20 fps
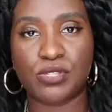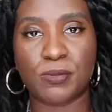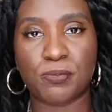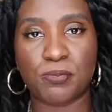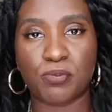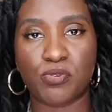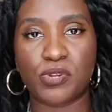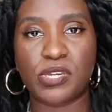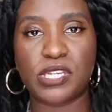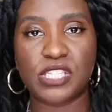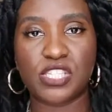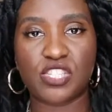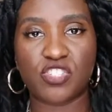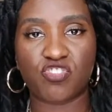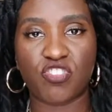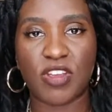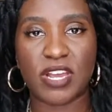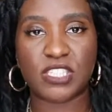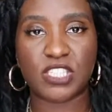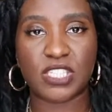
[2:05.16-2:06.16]
a
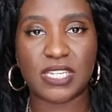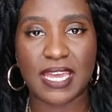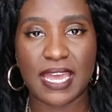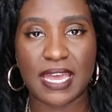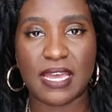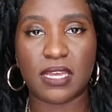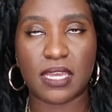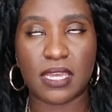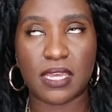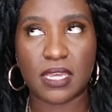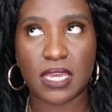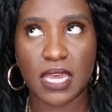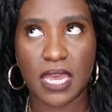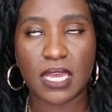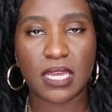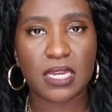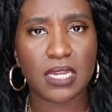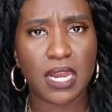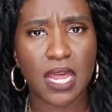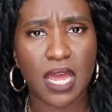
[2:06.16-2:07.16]
pre-stretched
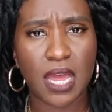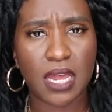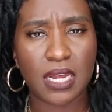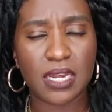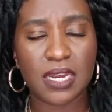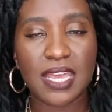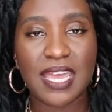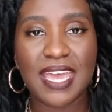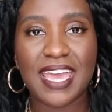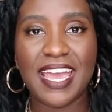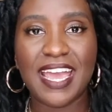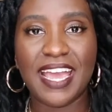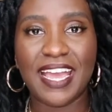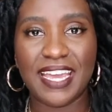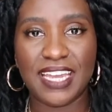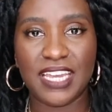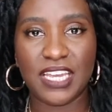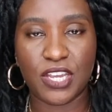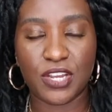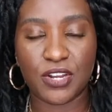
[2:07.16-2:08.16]
Kanekalon
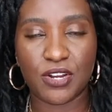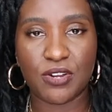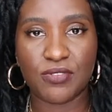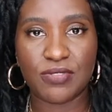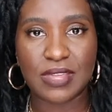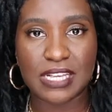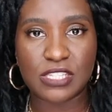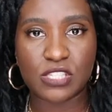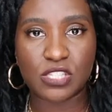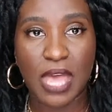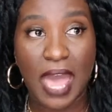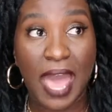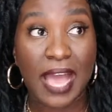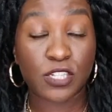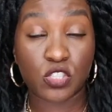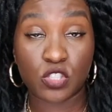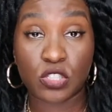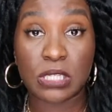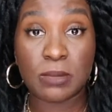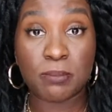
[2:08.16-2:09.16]
hair that's
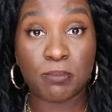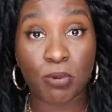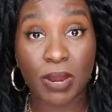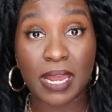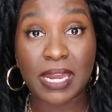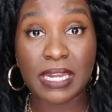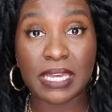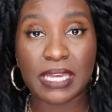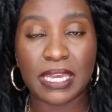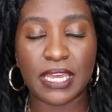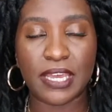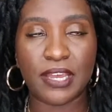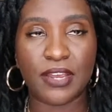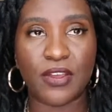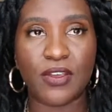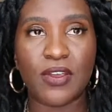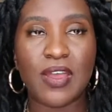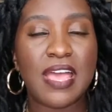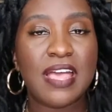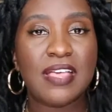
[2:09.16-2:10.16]
actually braiding
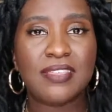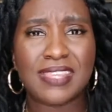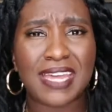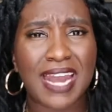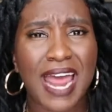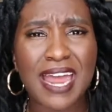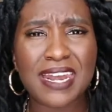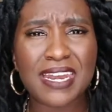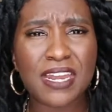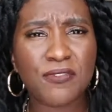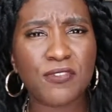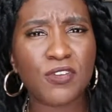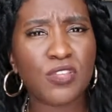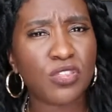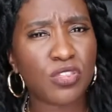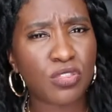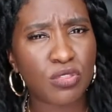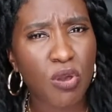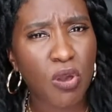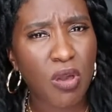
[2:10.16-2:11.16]
hair that I never
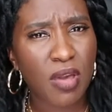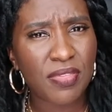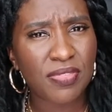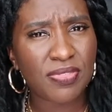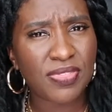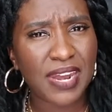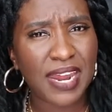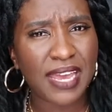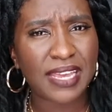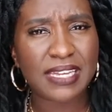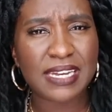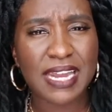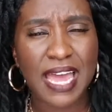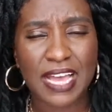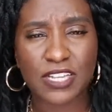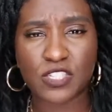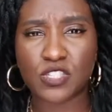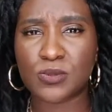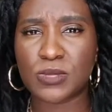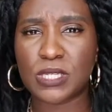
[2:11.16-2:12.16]
thought that I can
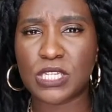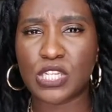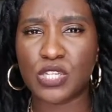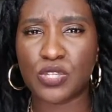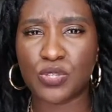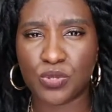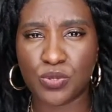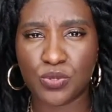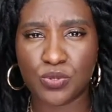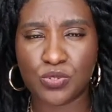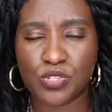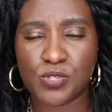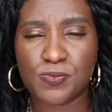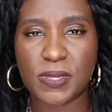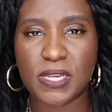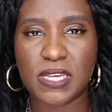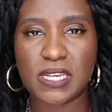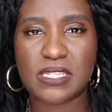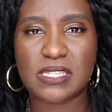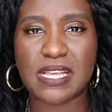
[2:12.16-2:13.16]
actually use
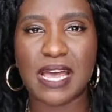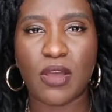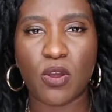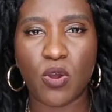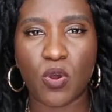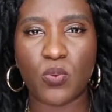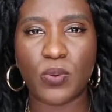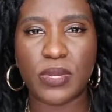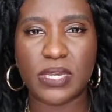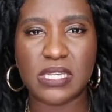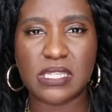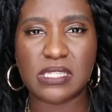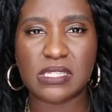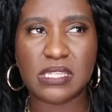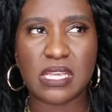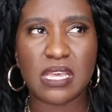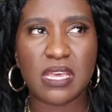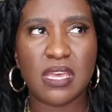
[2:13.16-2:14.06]
because I always